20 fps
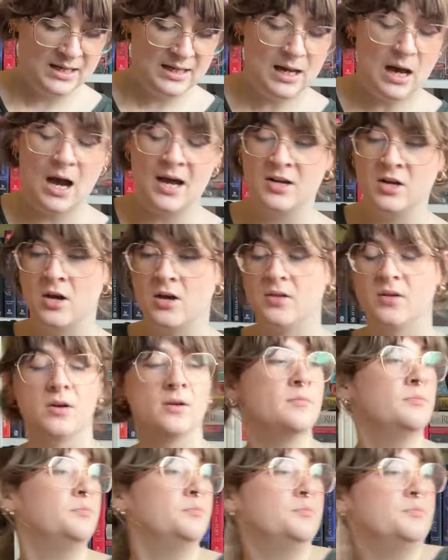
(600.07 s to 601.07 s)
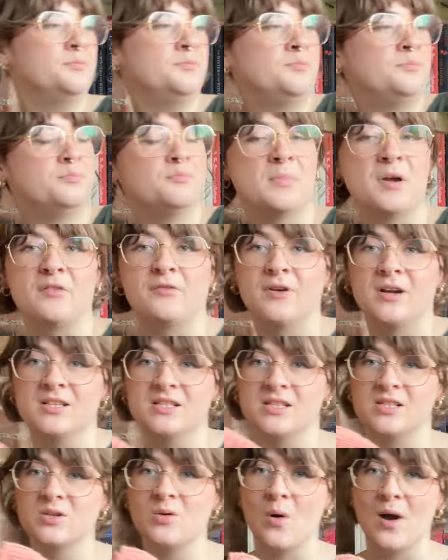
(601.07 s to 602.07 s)
I know my friend
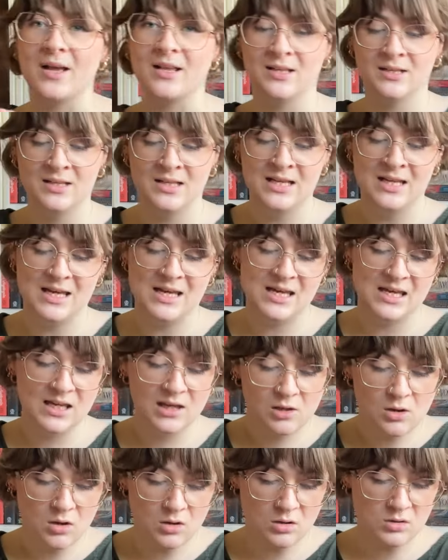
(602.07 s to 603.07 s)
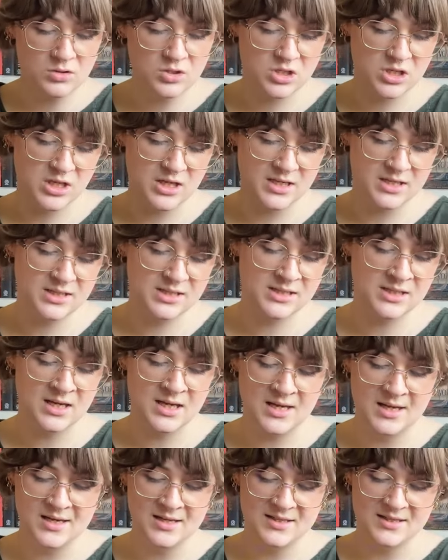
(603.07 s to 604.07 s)
is quite eco-conscious,
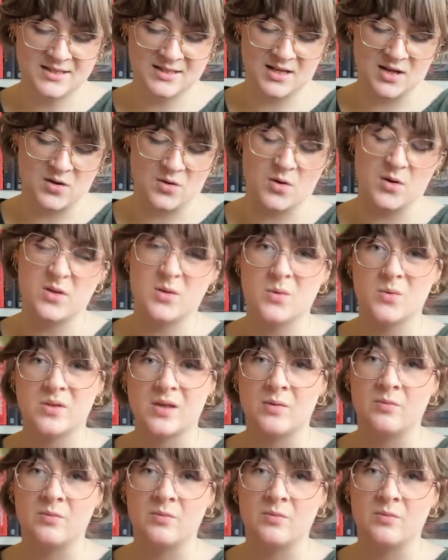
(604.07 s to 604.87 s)
so I thought that